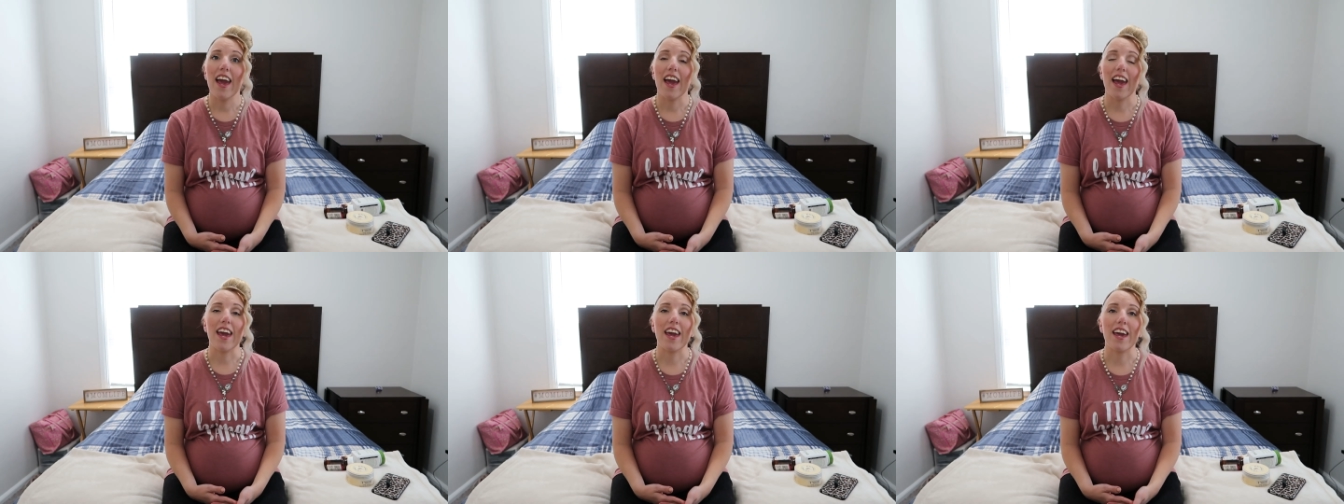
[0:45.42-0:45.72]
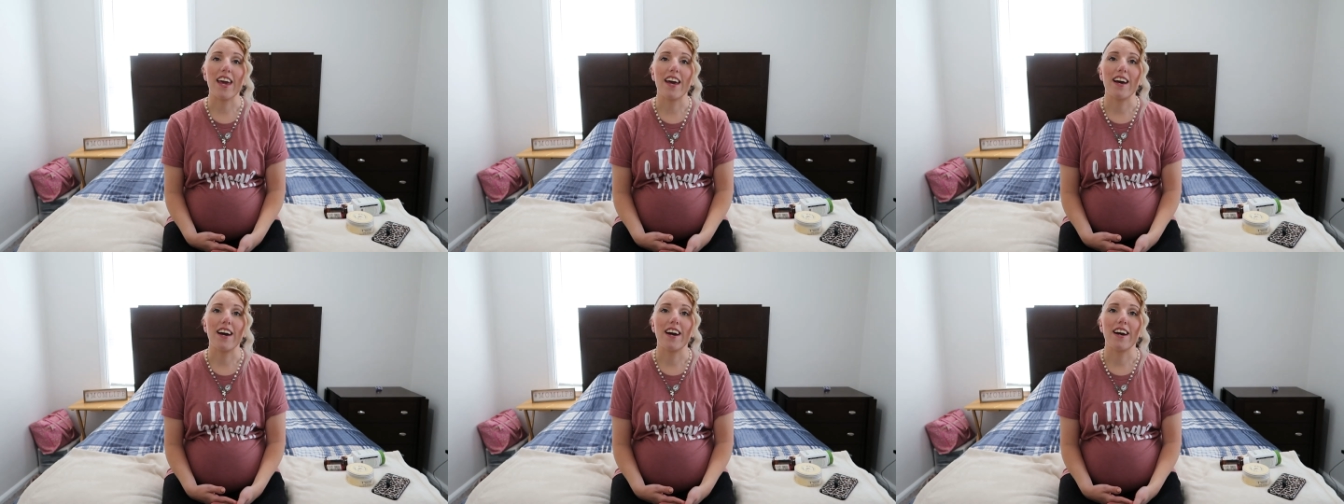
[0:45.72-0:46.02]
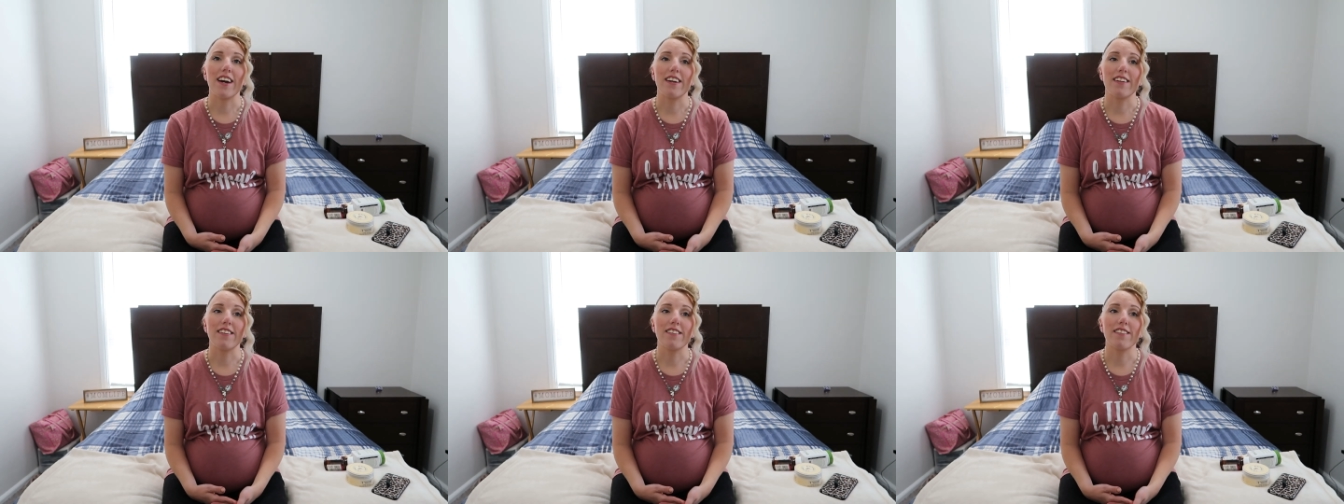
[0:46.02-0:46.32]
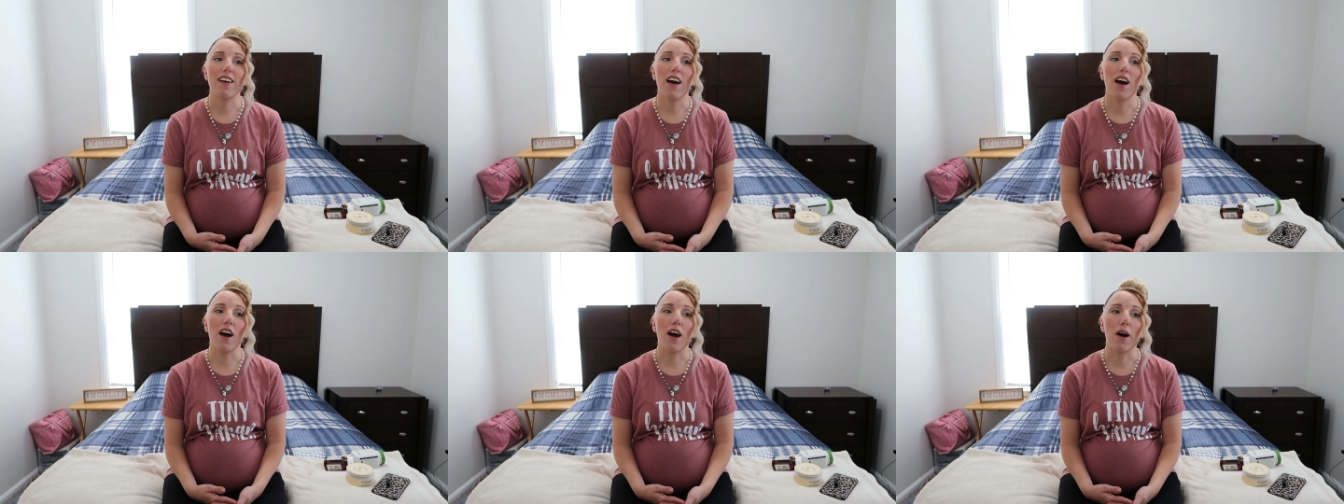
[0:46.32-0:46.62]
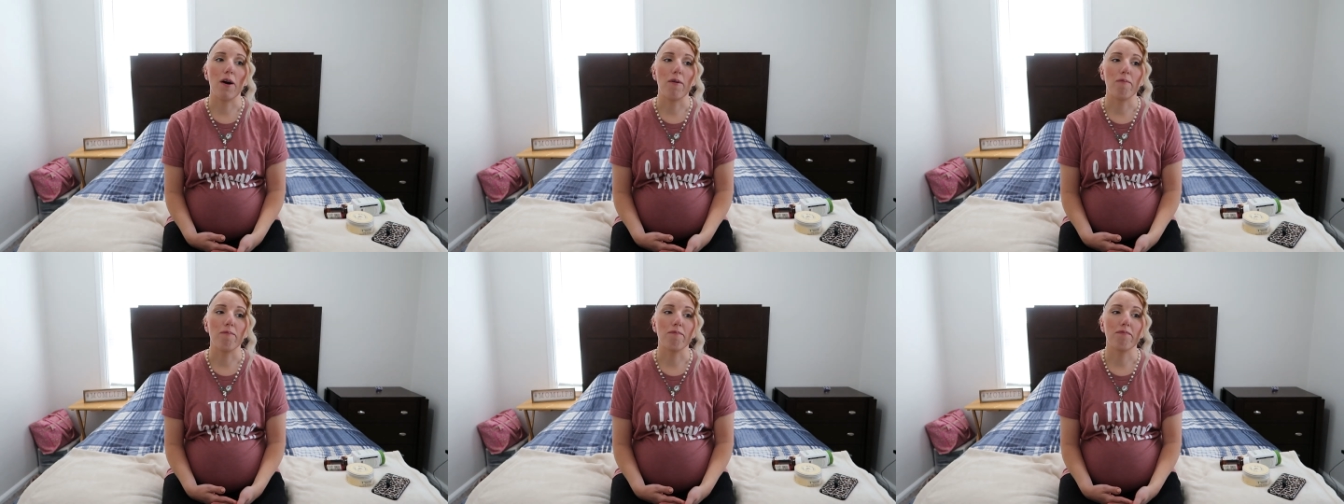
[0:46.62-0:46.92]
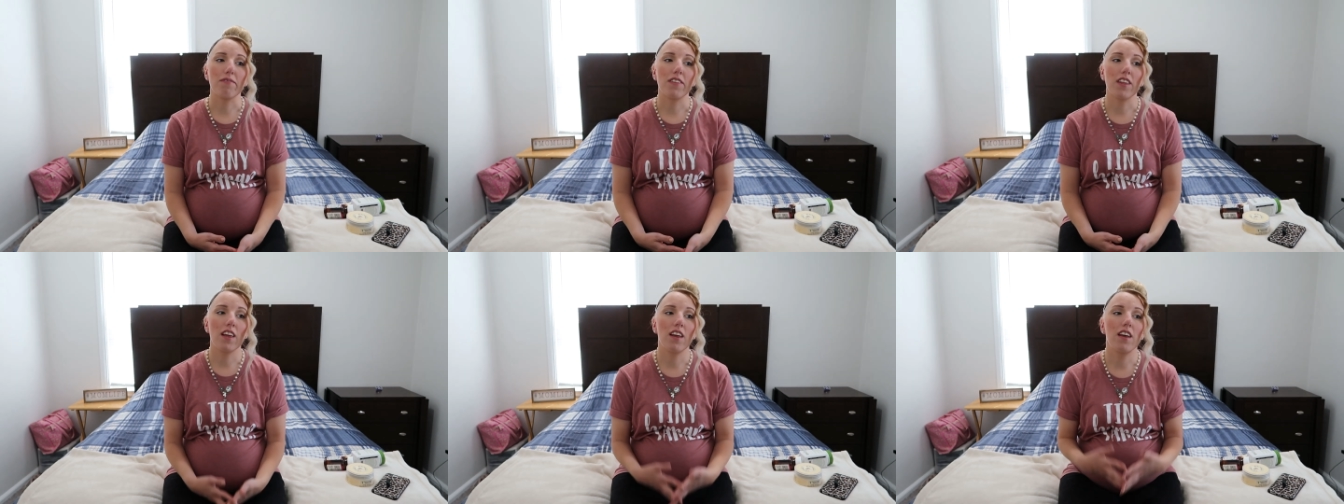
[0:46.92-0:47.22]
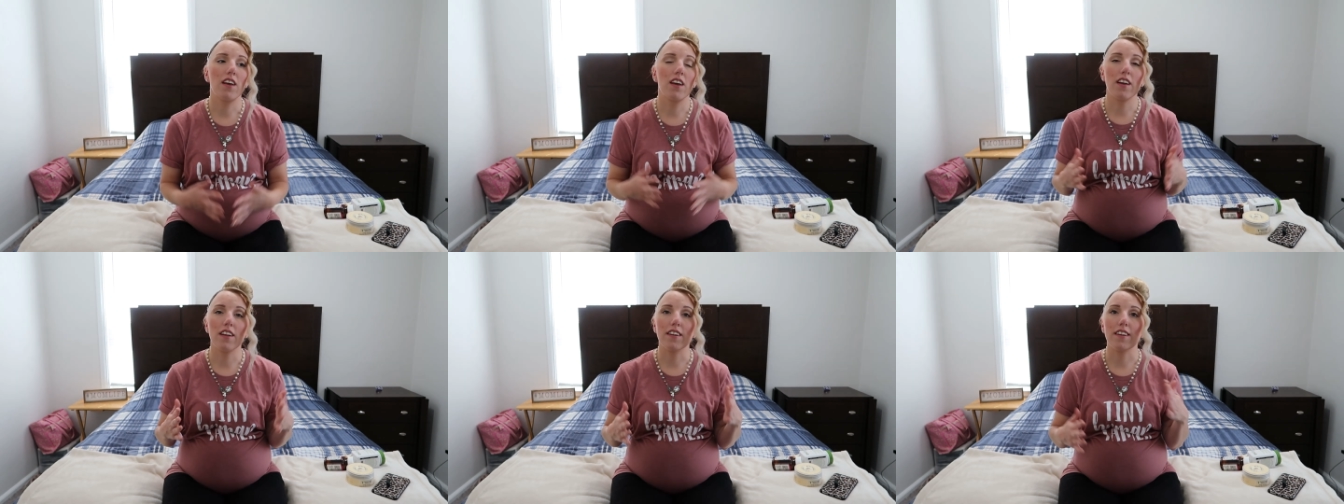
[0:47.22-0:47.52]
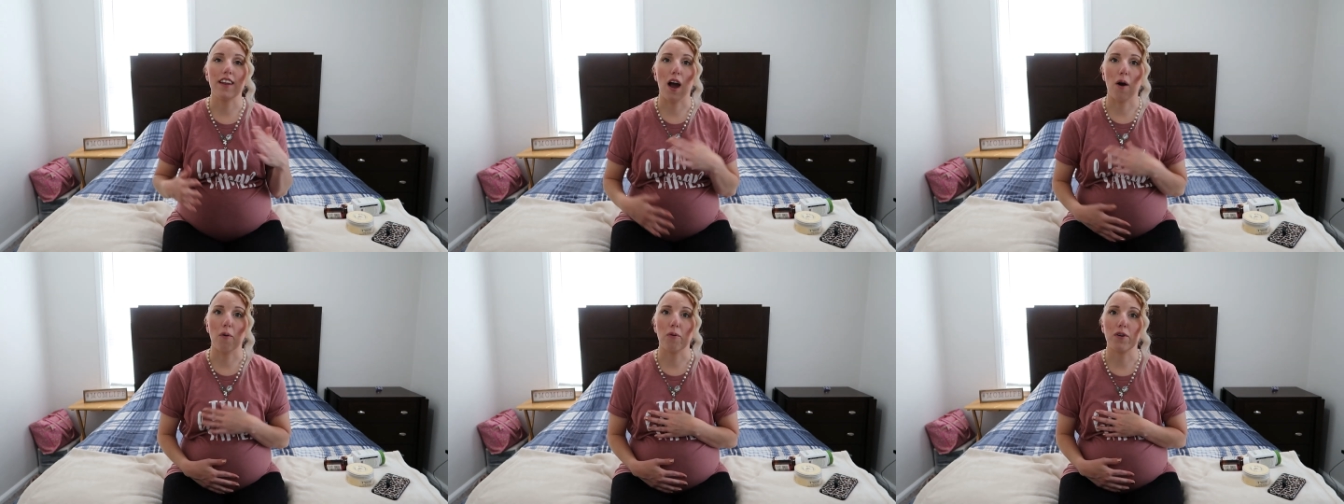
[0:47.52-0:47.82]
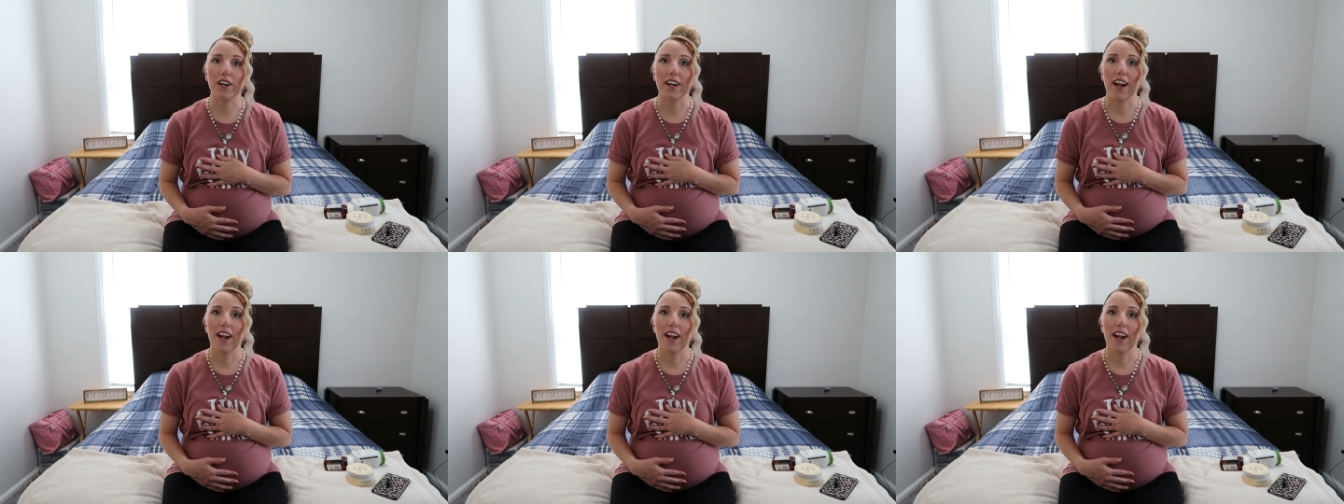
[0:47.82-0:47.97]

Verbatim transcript: and um, now we're